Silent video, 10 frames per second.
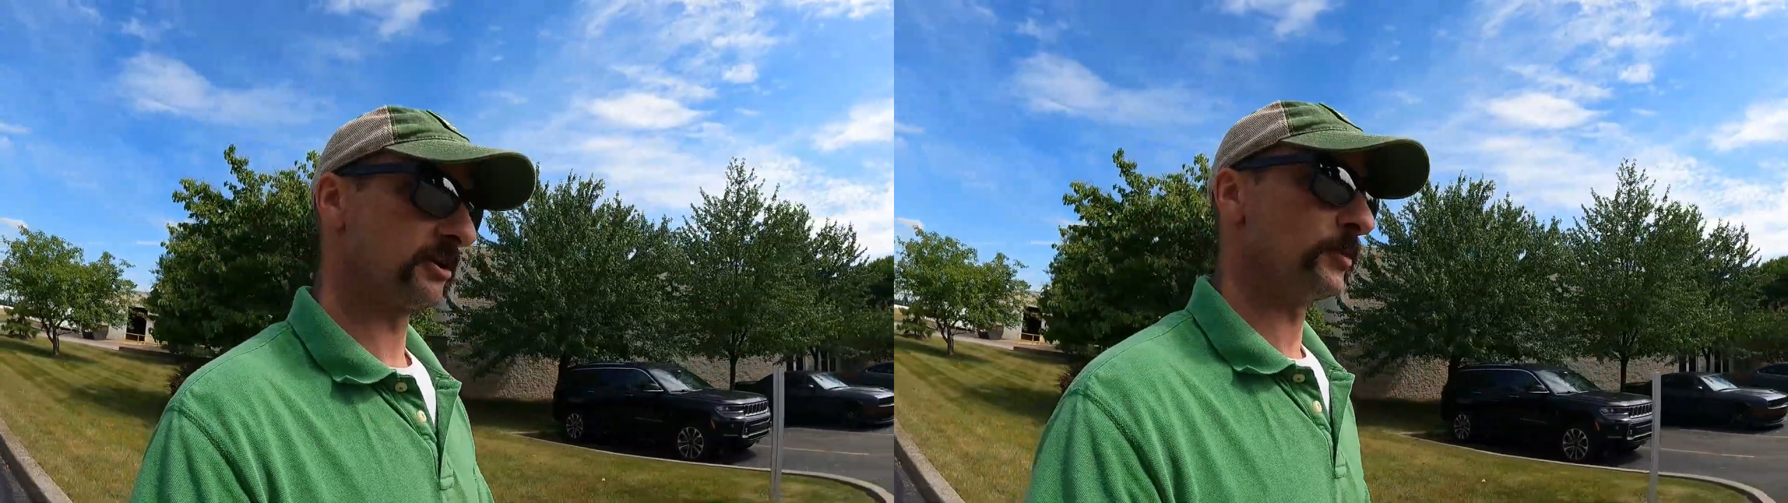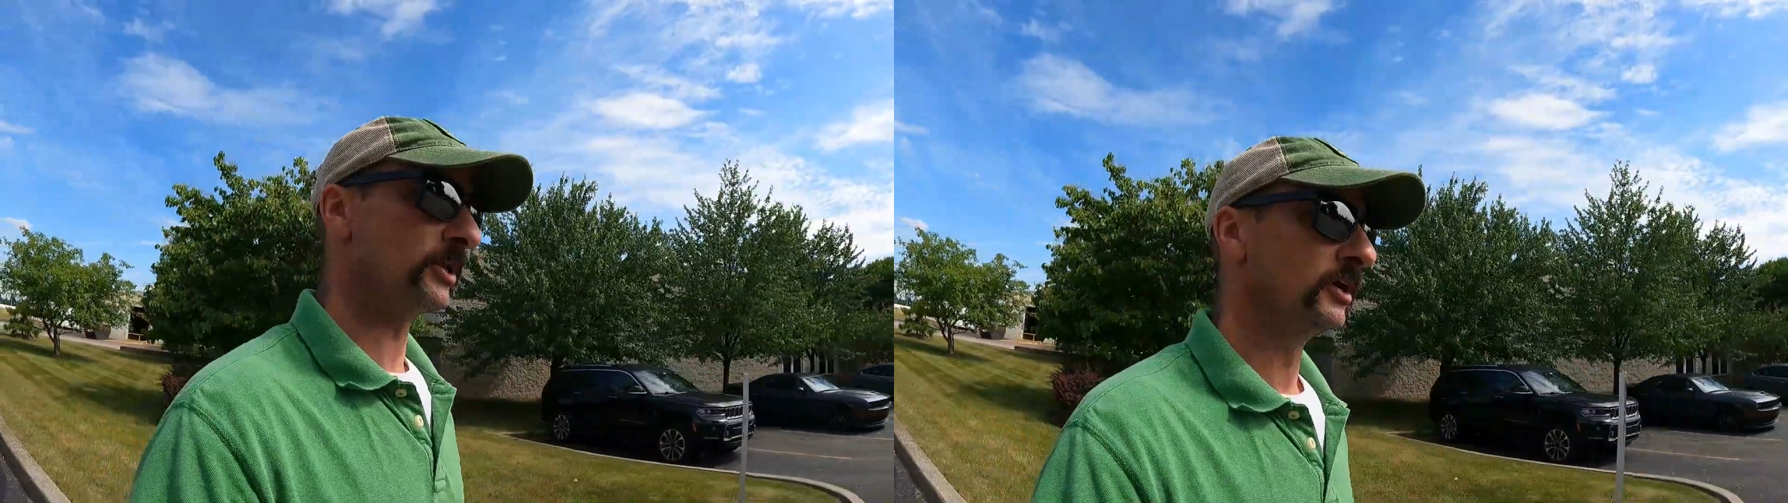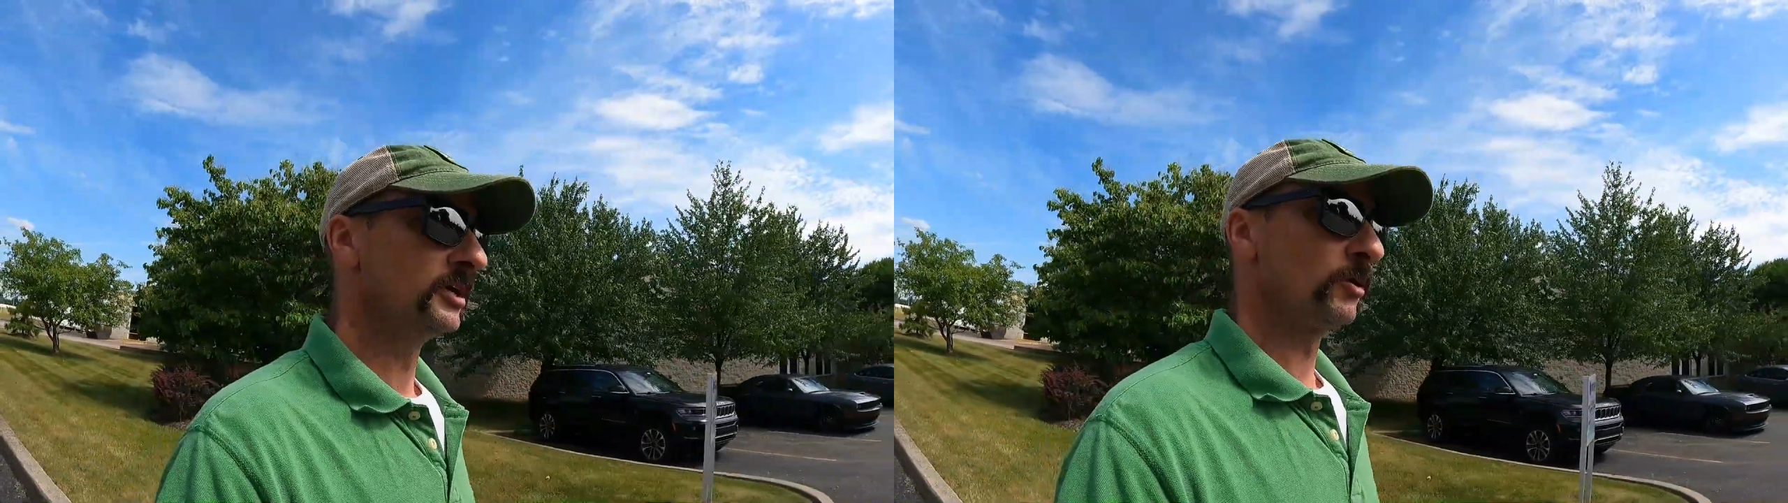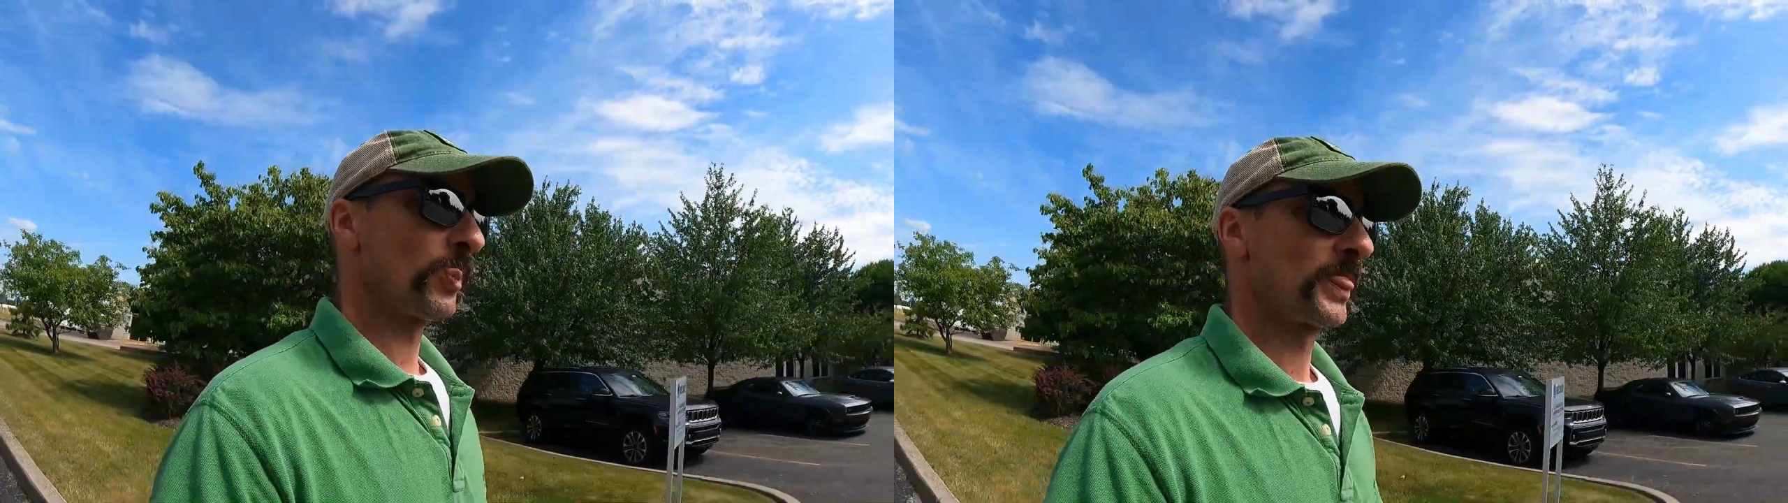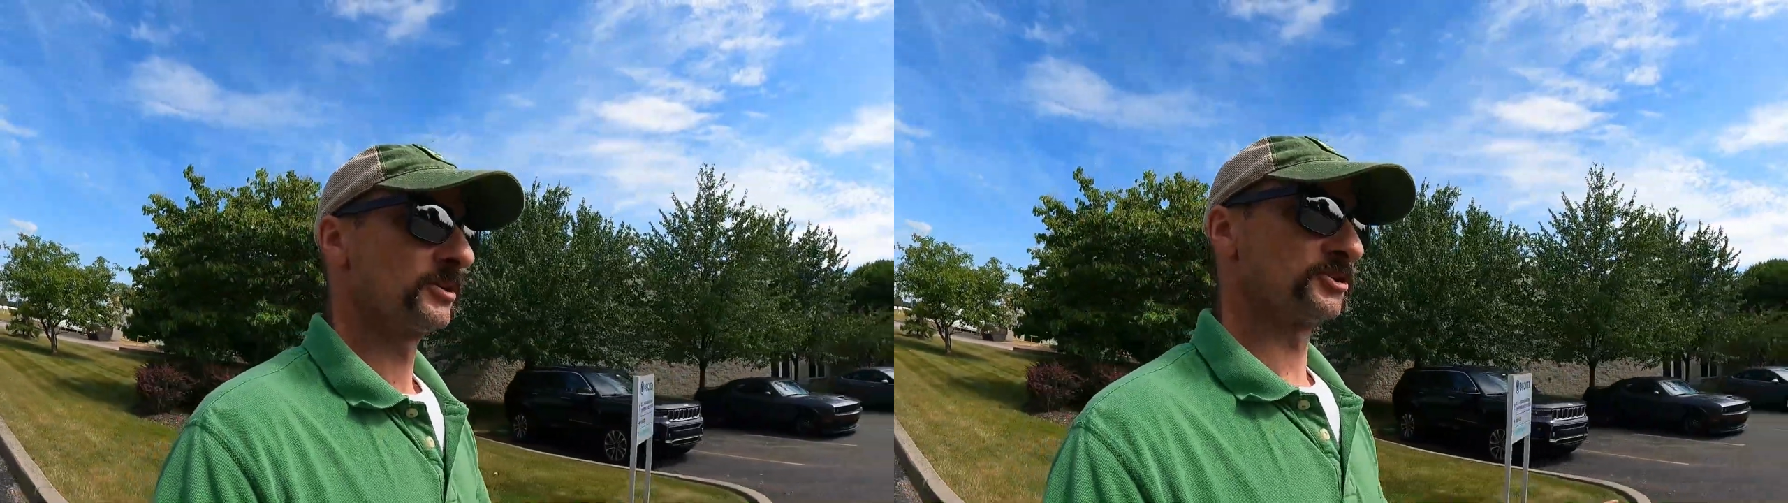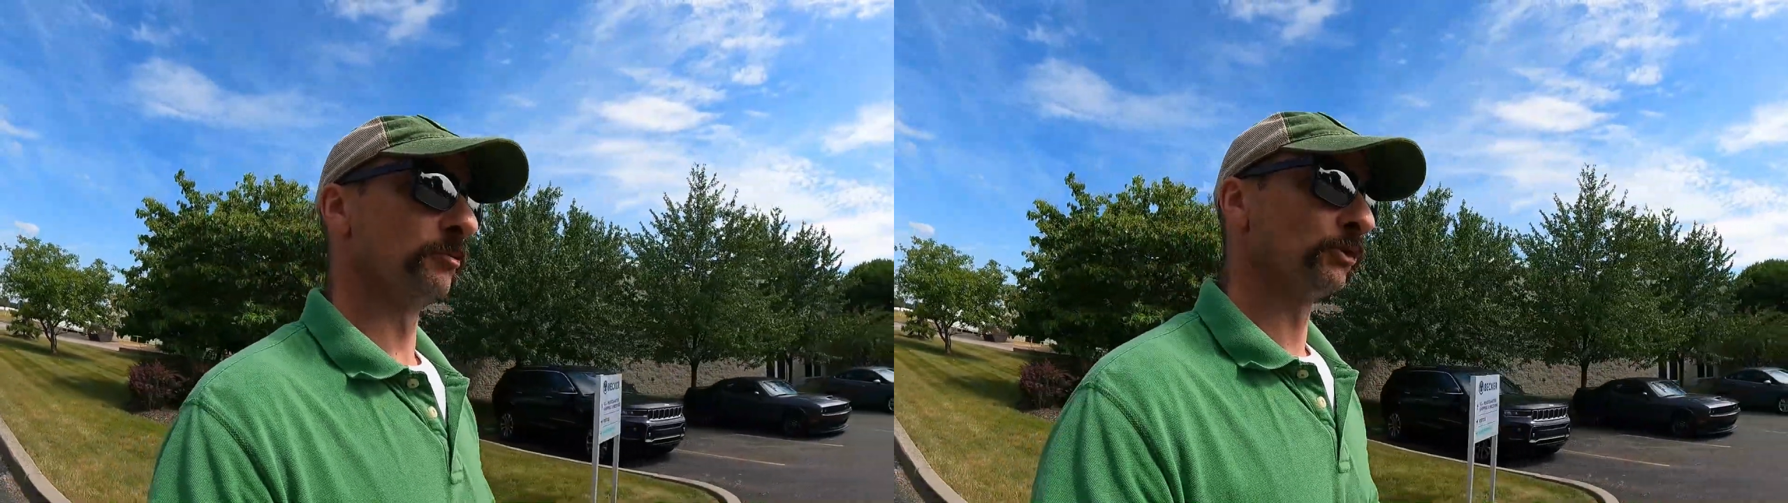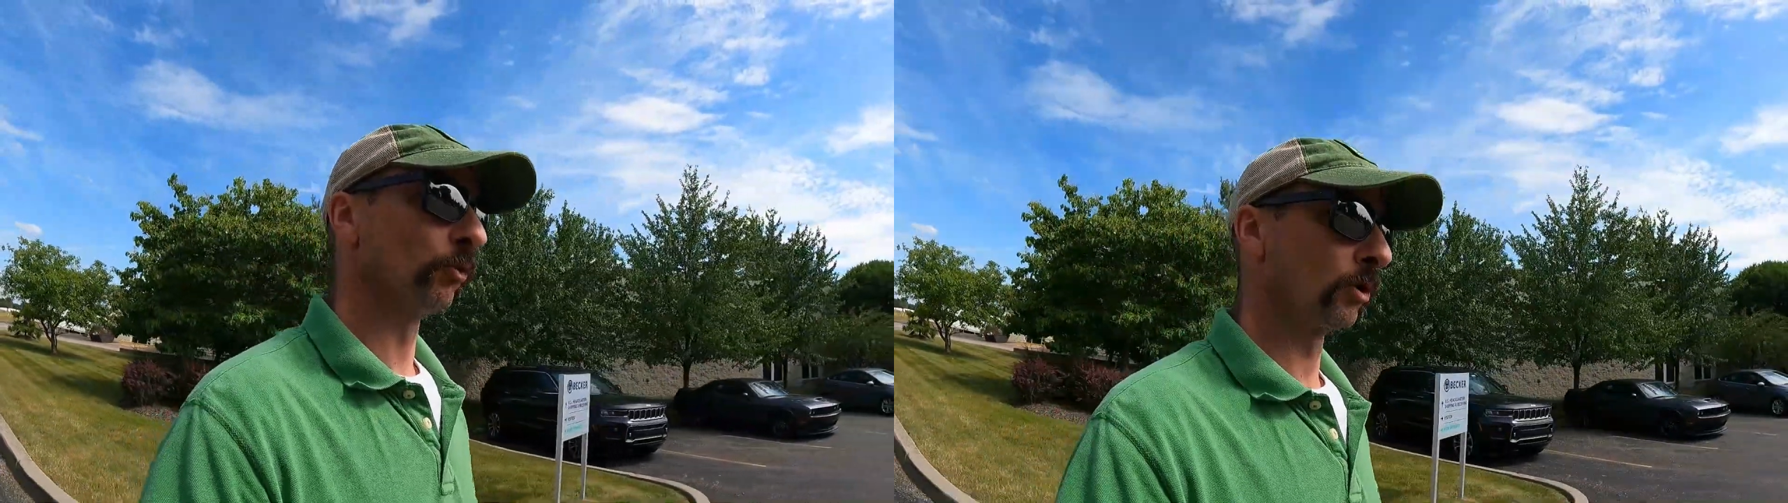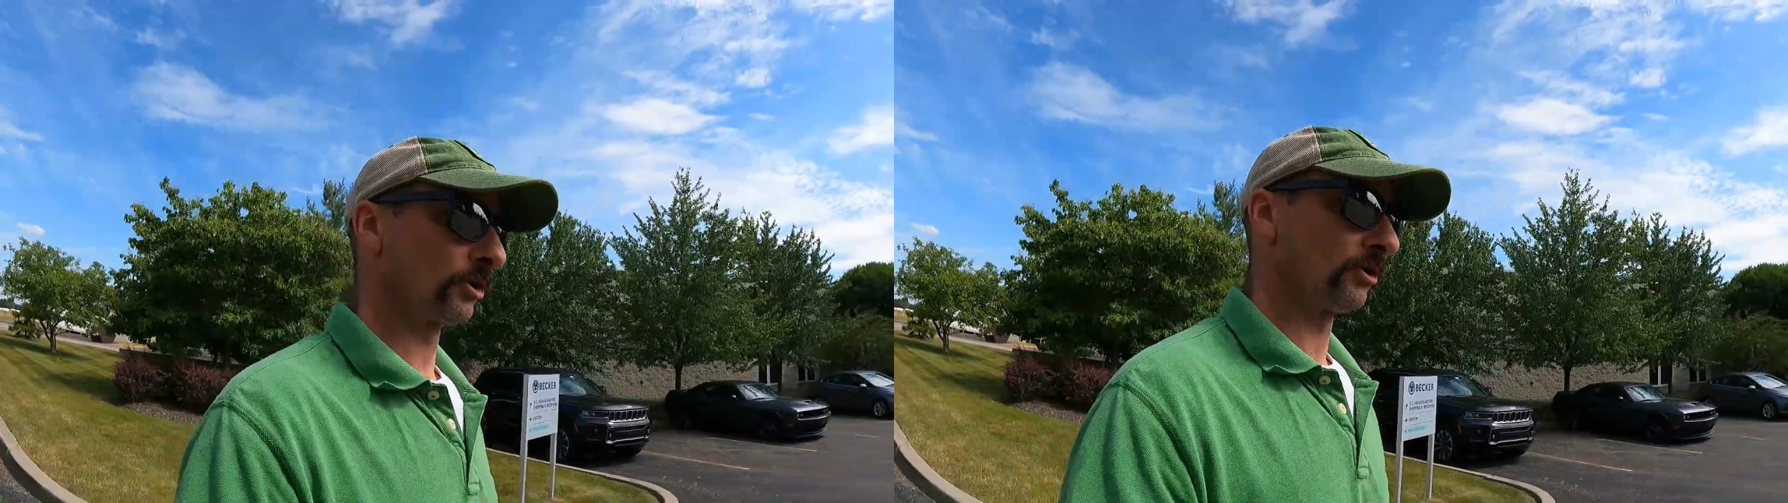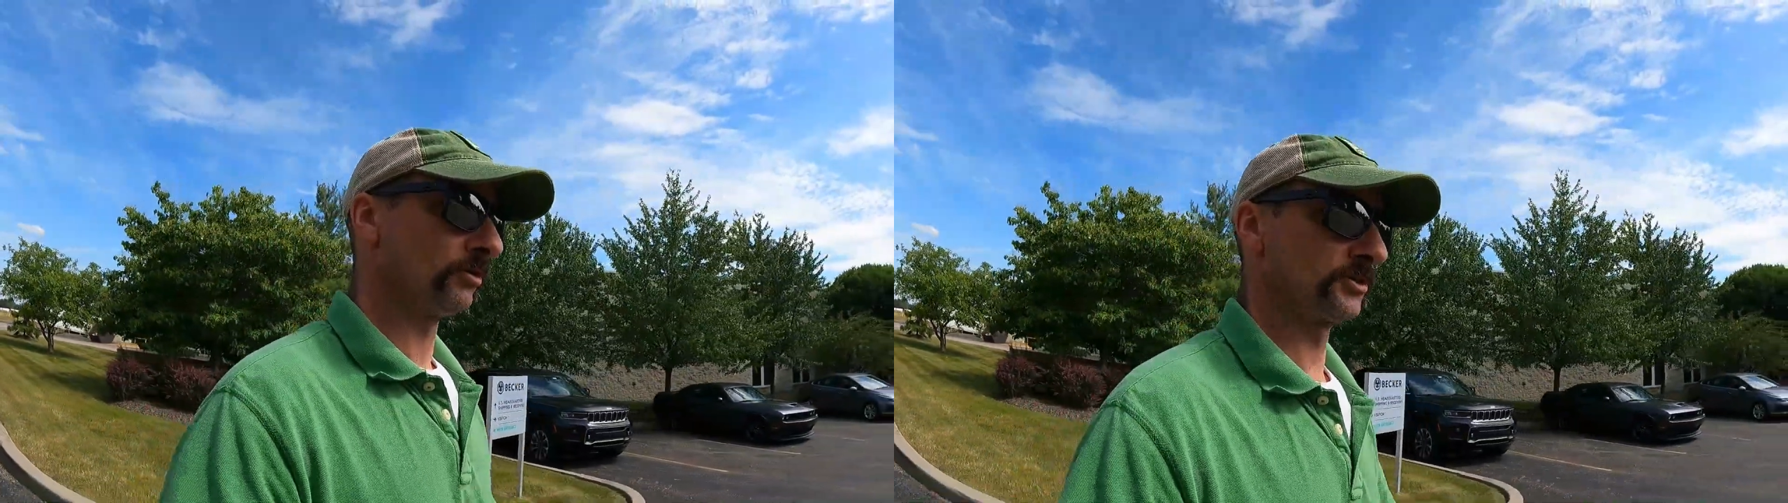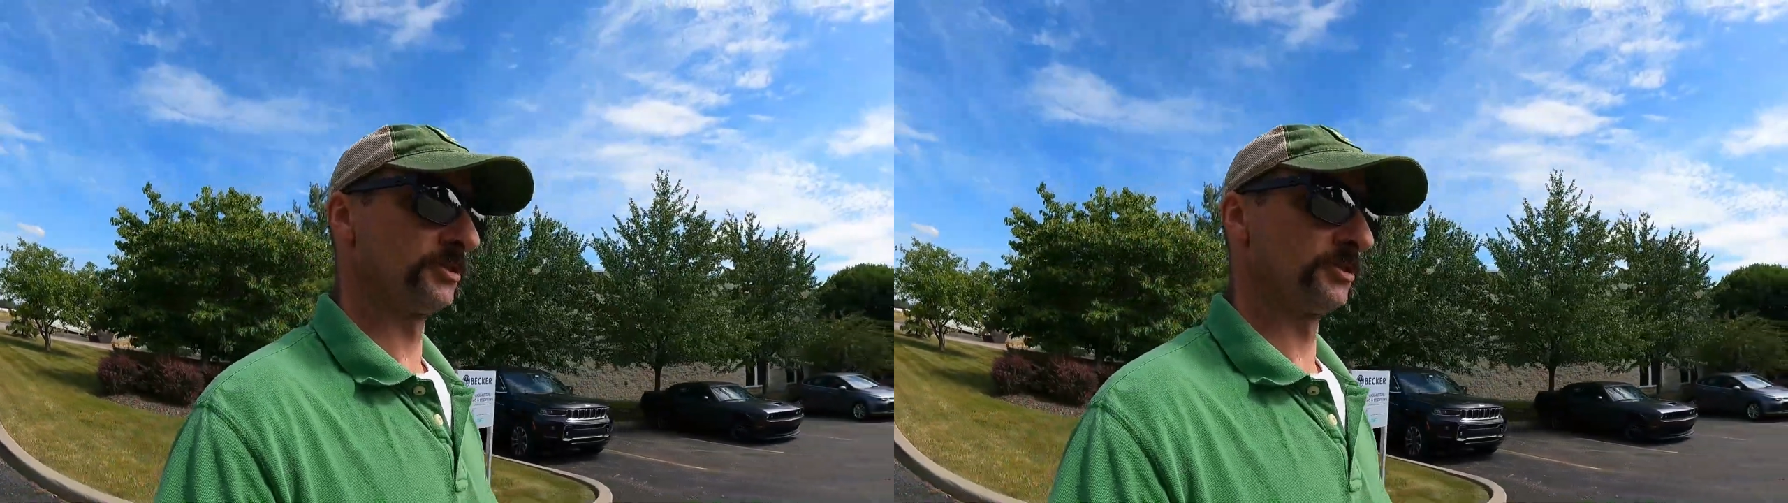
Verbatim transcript: I mean, simple to work on,